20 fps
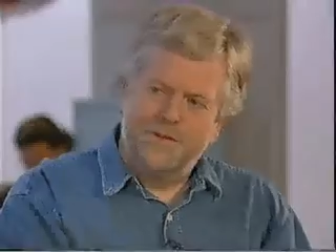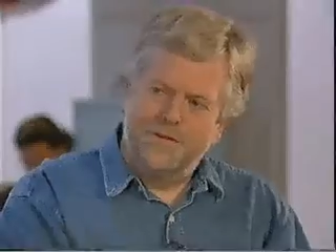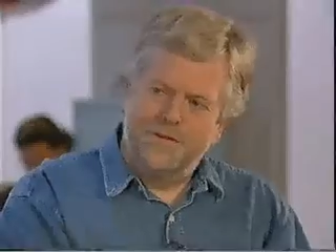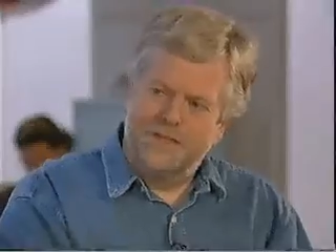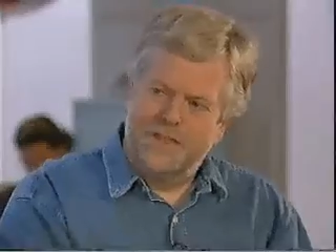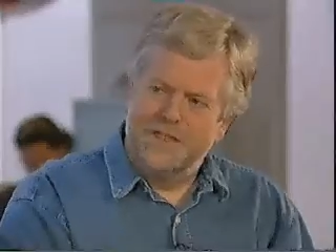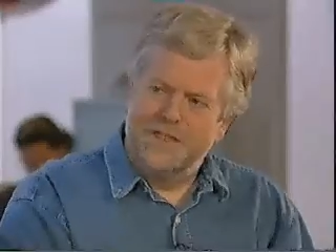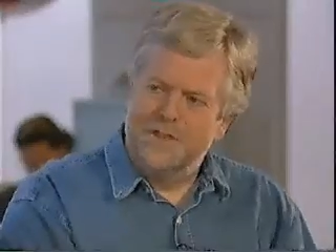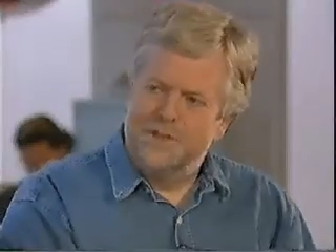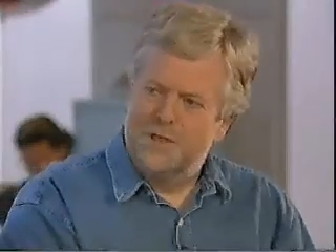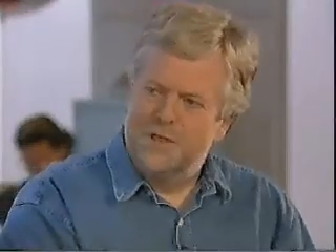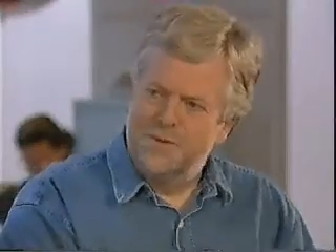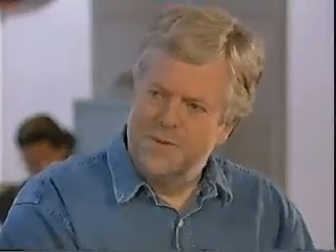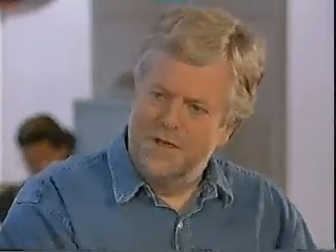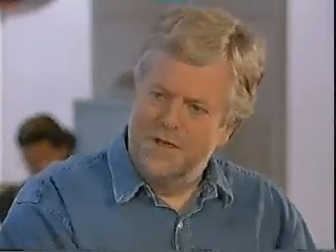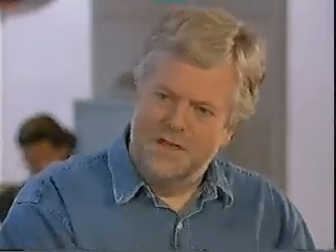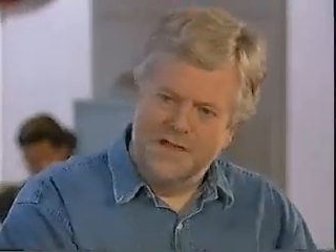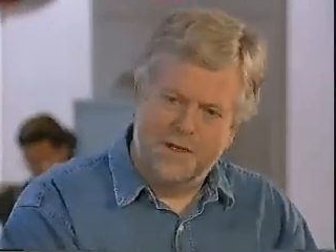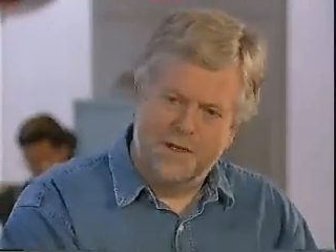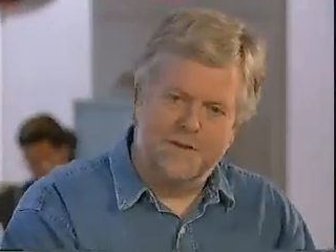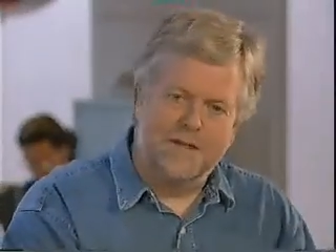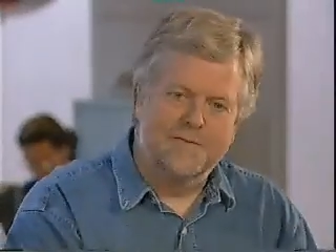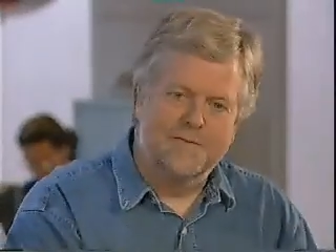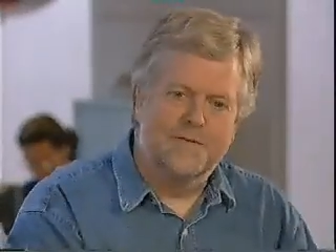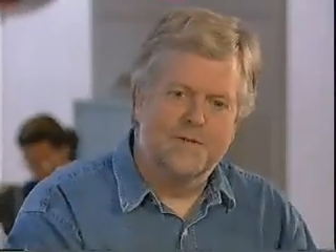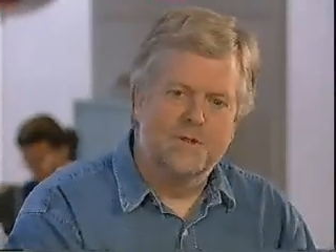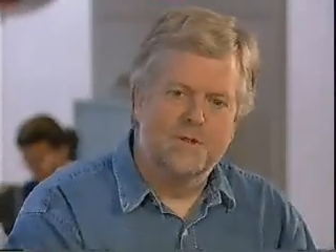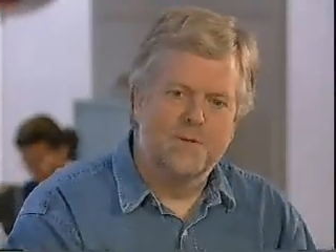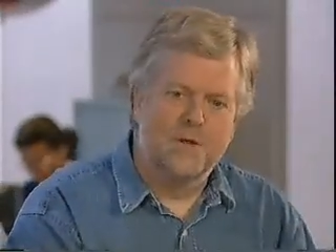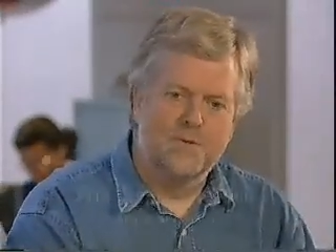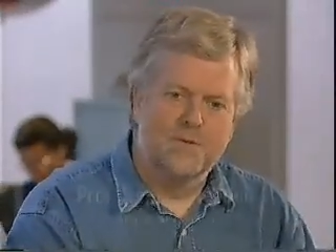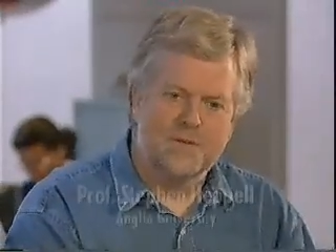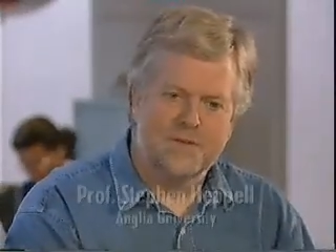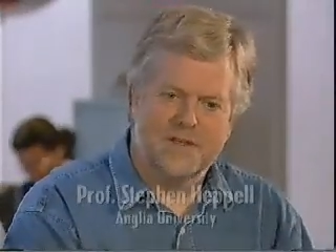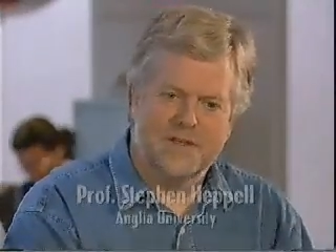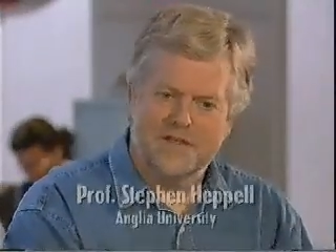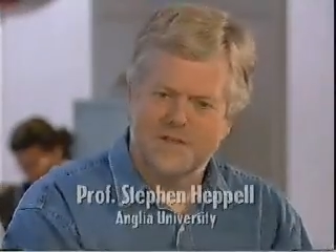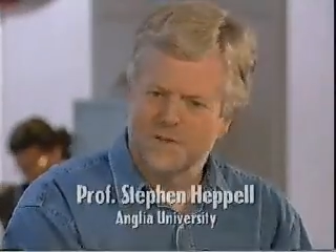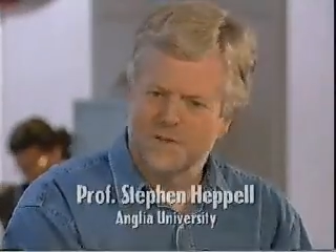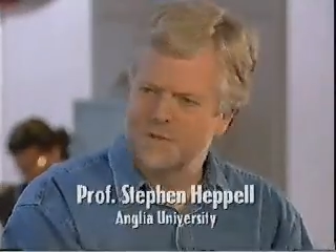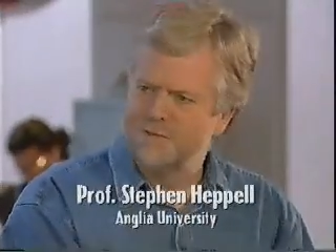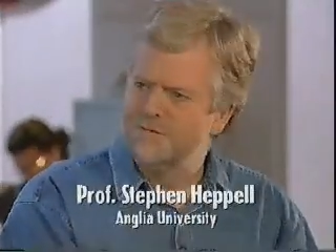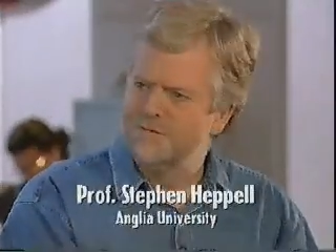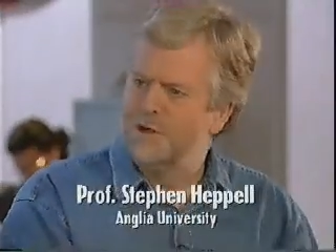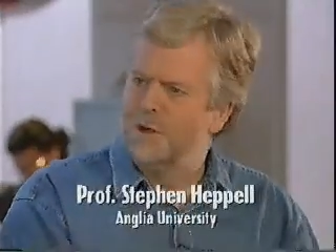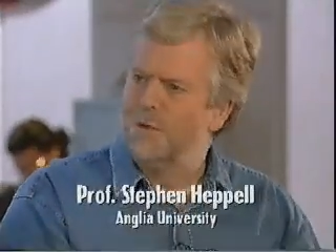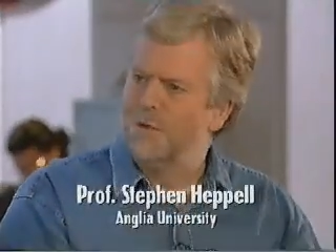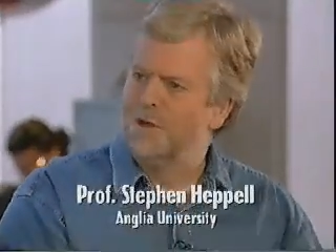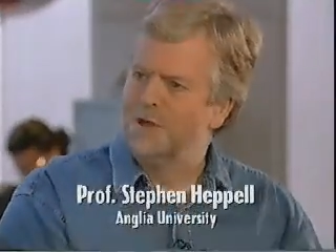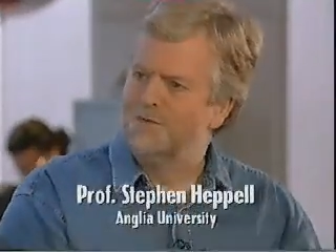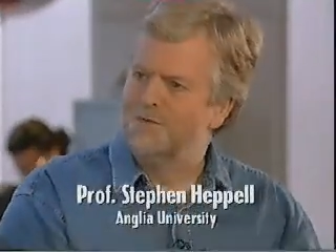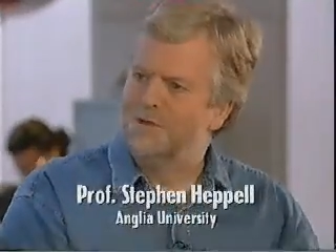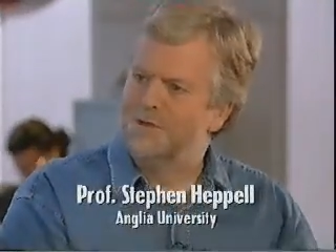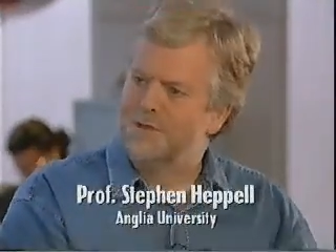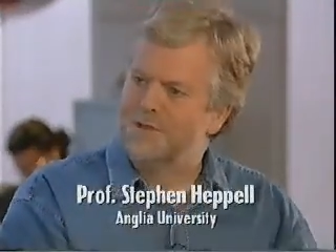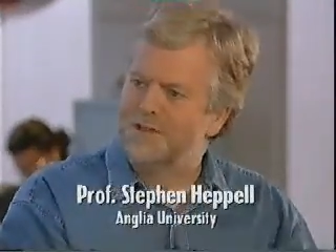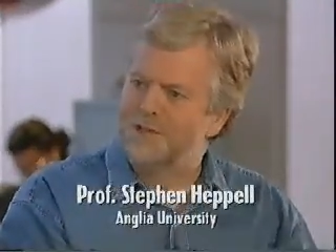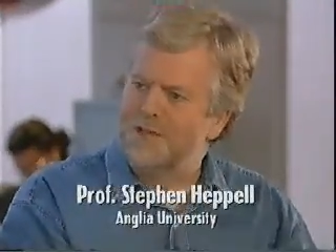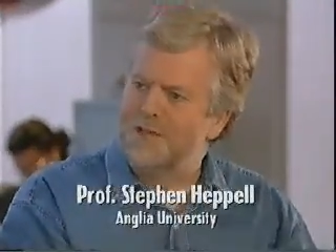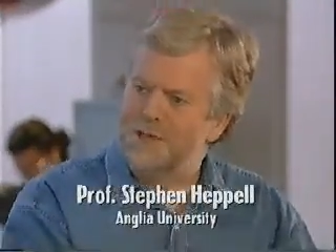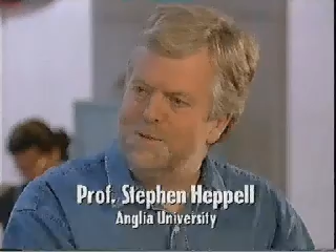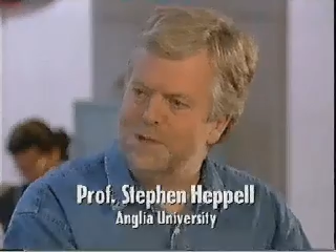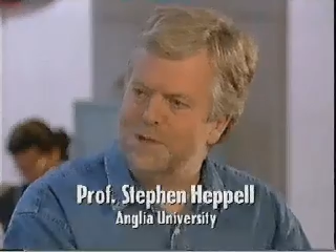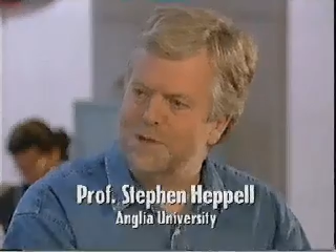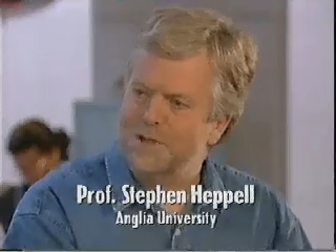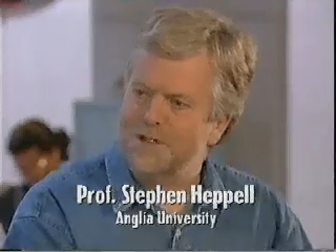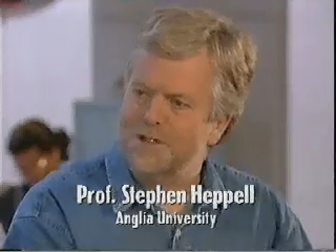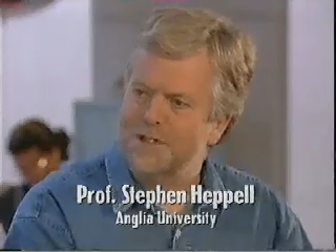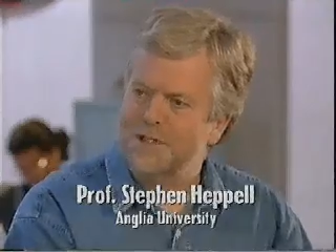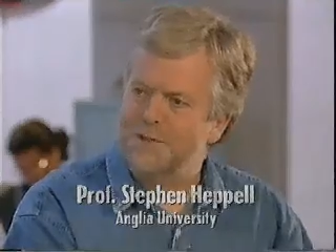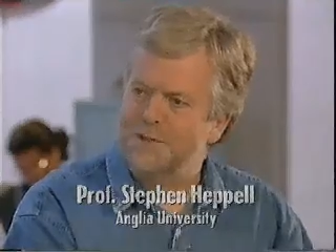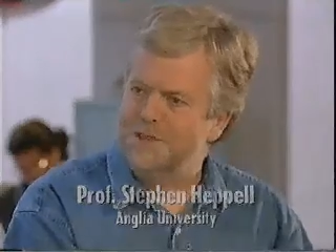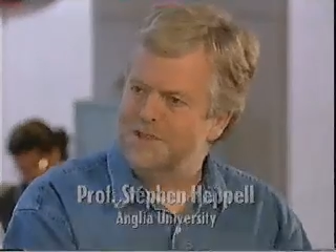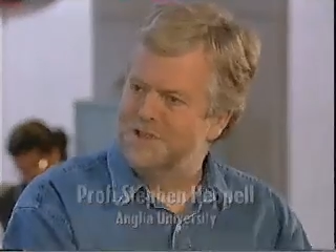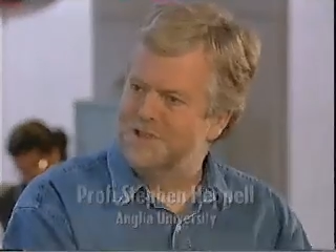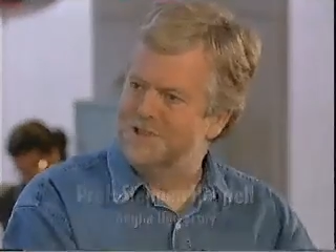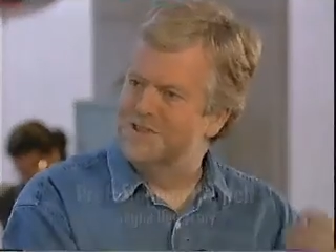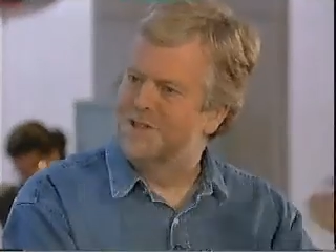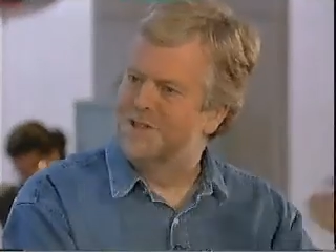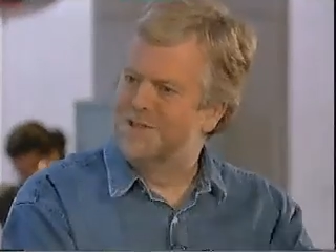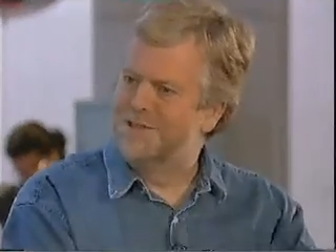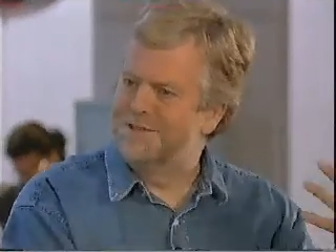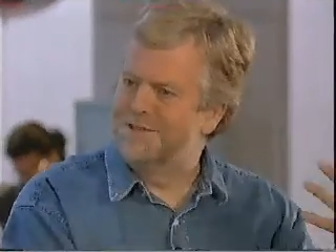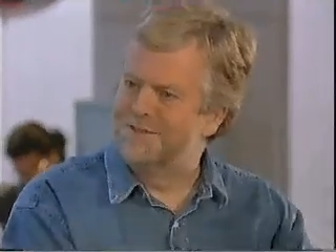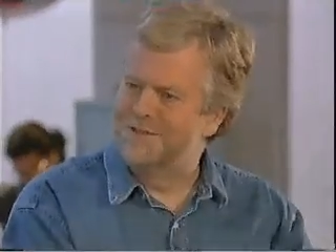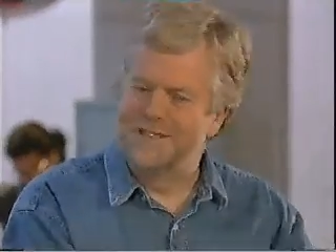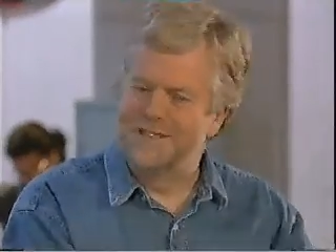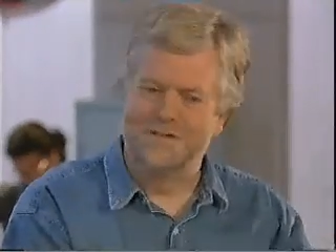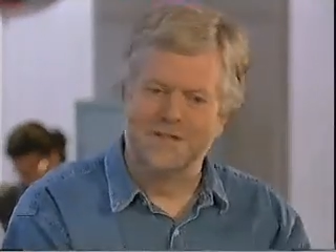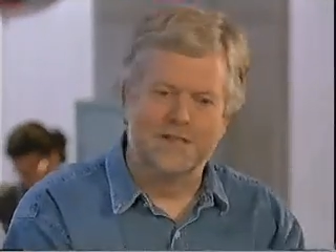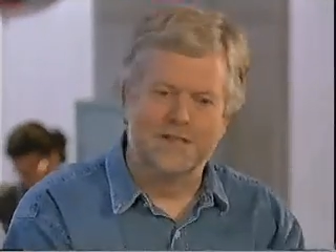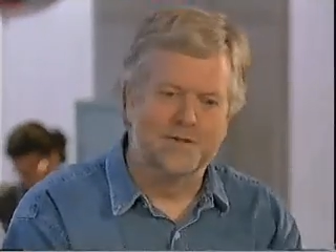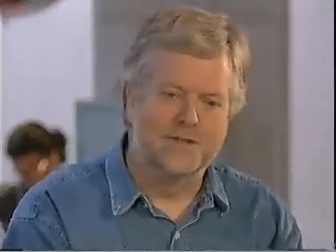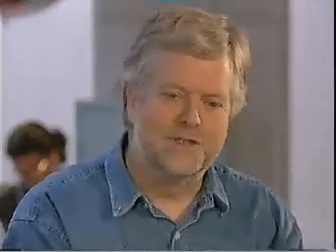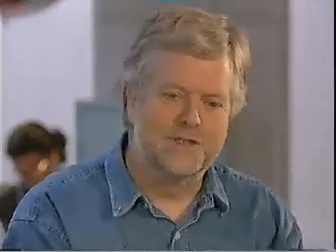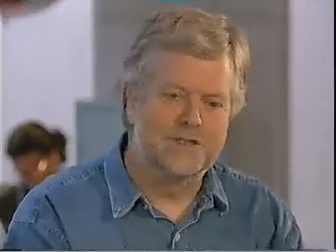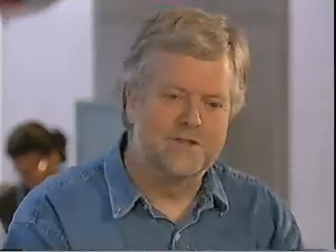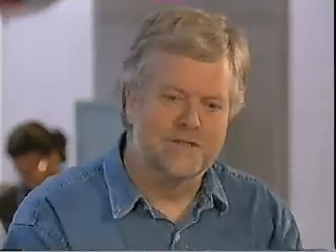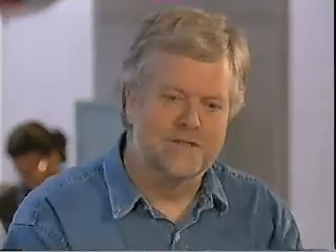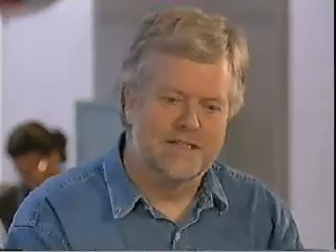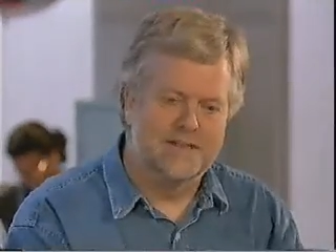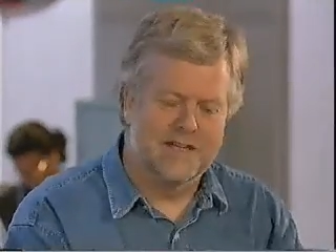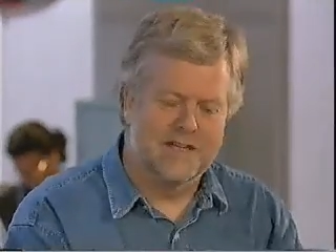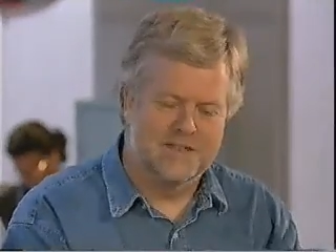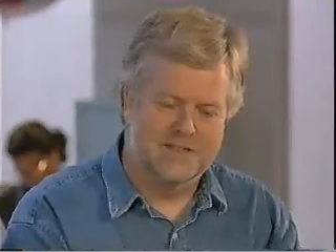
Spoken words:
think there's any too early. I think from the moment they sort of roll over onto the keyboard and notice that something's flickering on the screen,